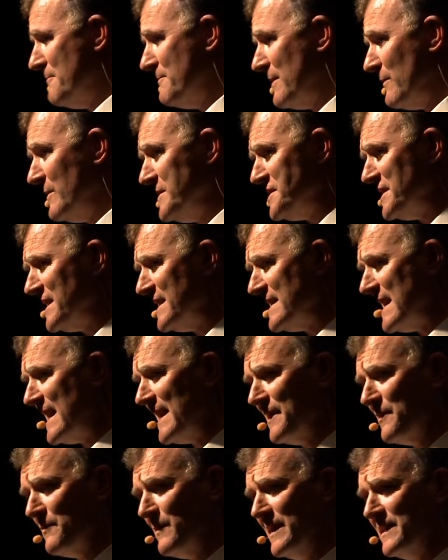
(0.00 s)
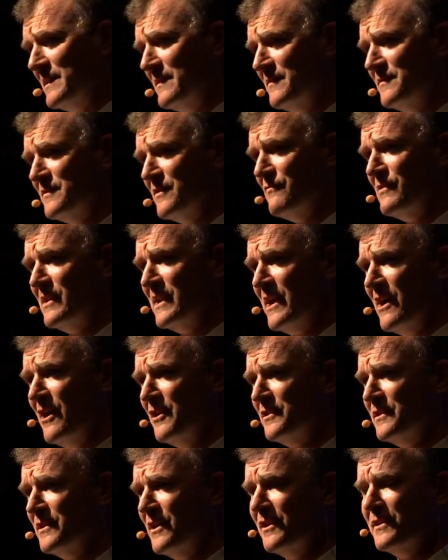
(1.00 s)
But once you get that out of the way, there are really
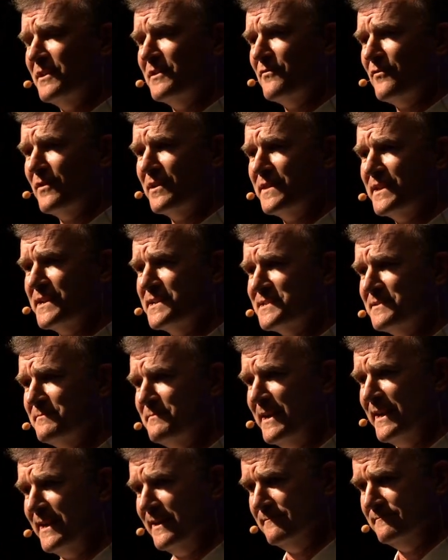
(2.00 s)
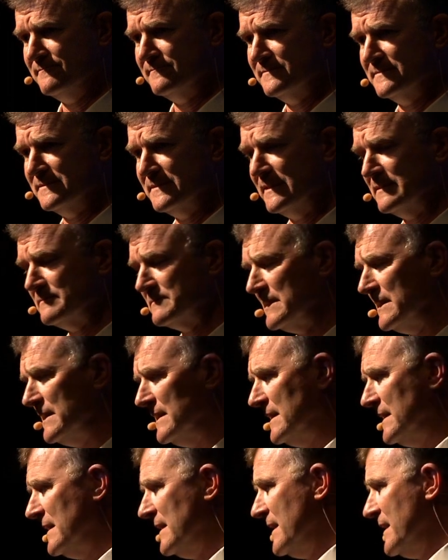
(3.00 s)
only three things that matter, right?
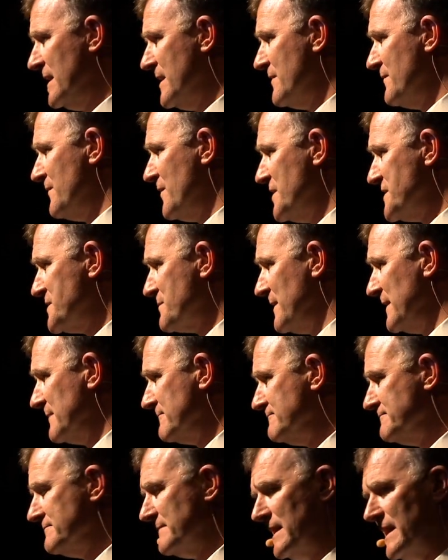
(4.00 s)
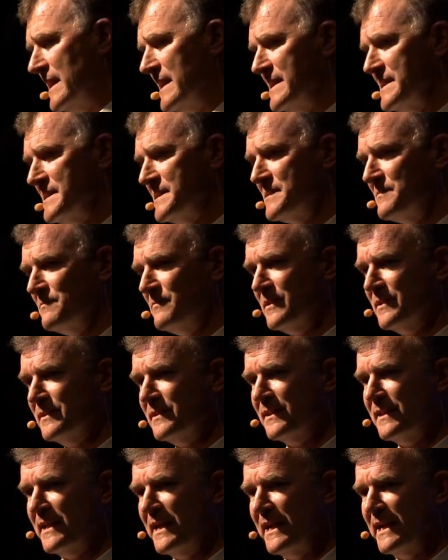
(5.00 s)
The first one is
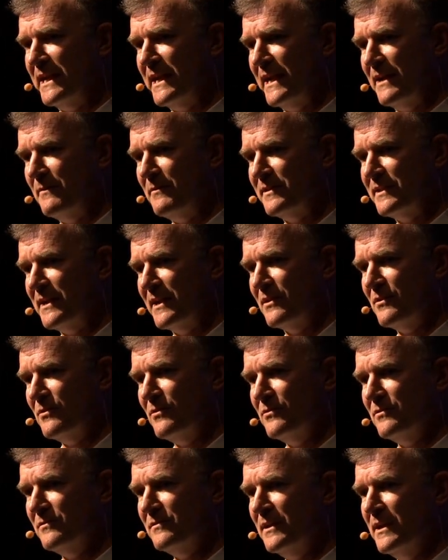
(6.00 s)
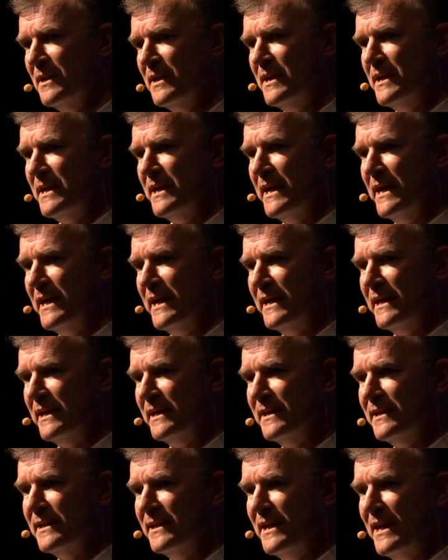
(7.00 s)
what they call
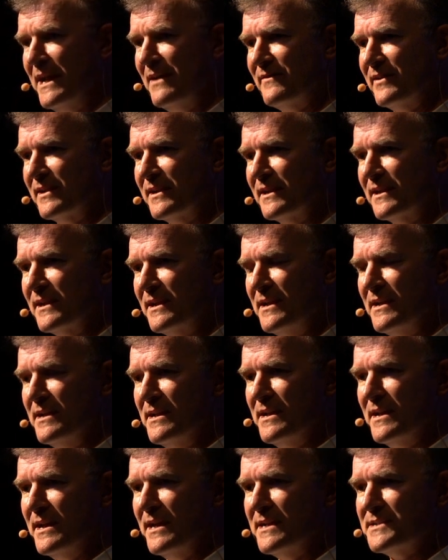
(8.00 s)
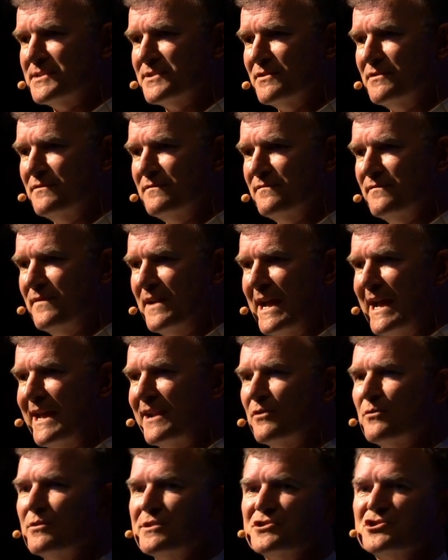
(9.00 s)
having a sort of
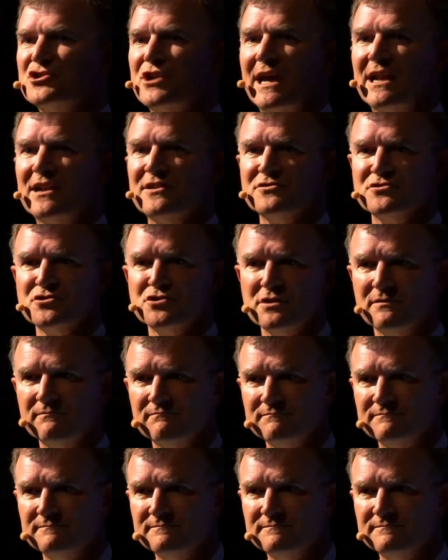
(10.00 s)
adequate challenge.